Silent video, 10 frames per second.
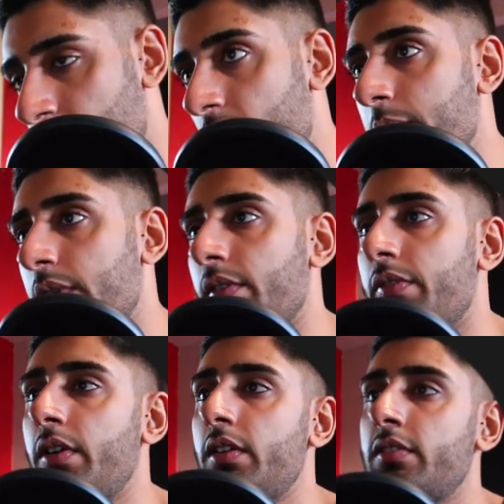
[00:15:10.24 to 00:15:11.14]
And we
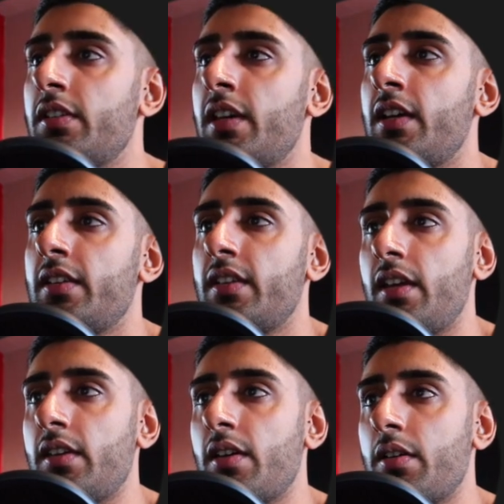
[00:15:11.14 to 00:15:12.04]
refresh.
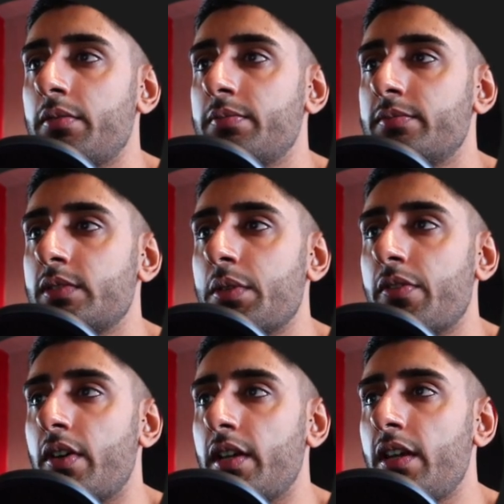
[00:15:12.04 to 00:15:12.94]
There you go. So
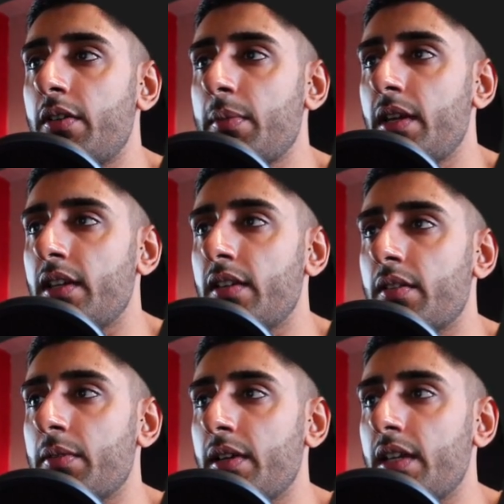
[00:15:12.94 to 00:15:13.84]
we've got an increment, an
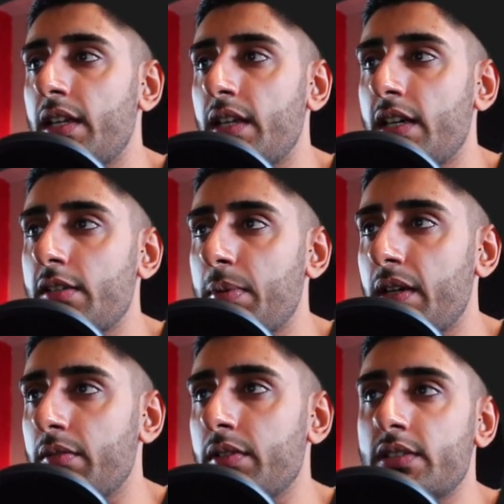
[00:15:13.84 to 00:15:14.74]
increment, and a nice
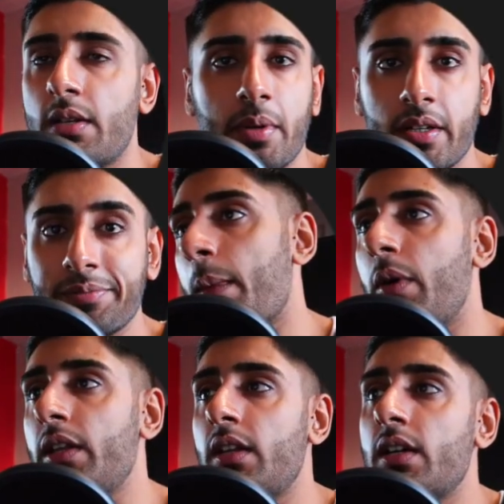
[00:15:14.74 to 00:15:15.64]
big reset button.
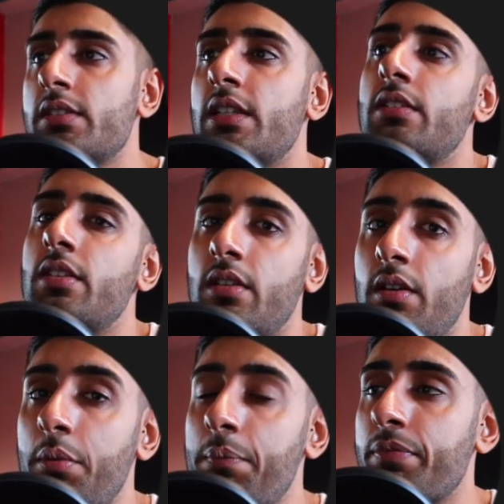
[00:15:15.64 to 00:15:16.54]
One last thing to
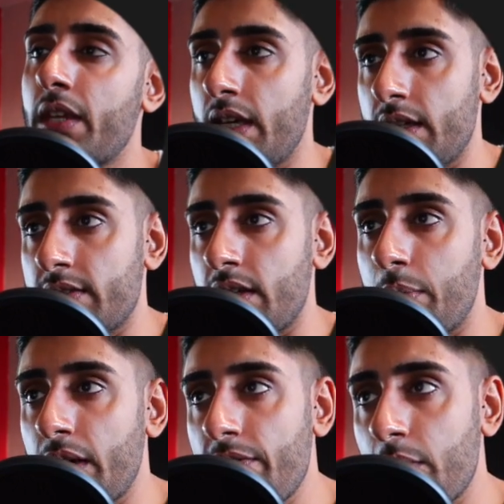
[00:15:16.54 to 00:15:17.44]
know is that
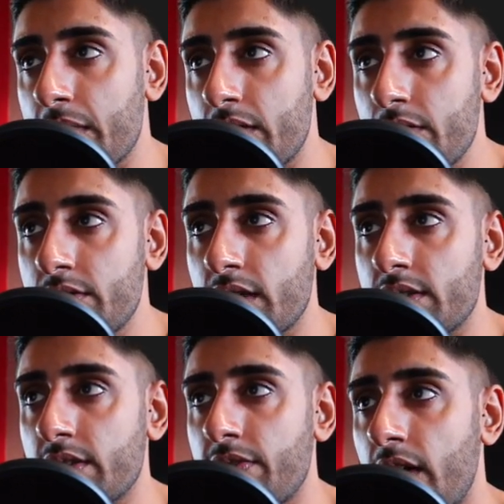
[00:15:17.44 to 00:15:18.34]
whenever we do
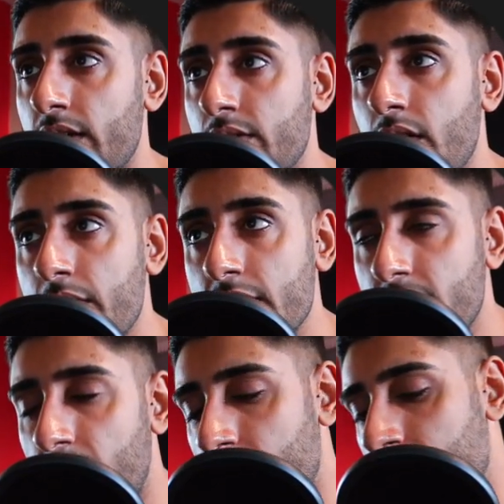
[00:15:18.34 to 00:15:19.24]
change this value,
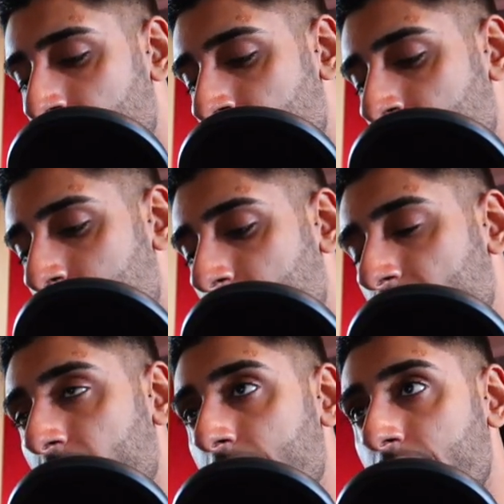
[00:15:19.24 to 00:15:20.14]
notice how
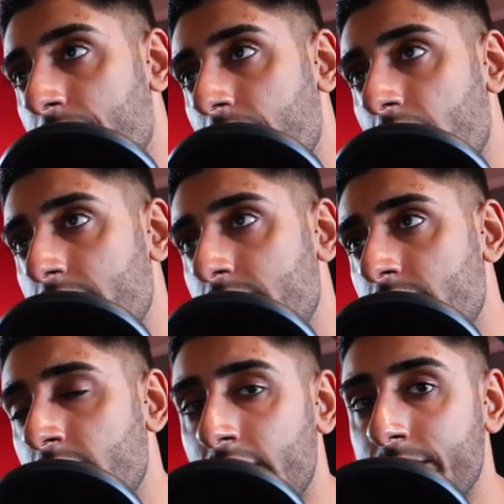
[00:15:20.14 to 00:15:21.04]
when I refresh,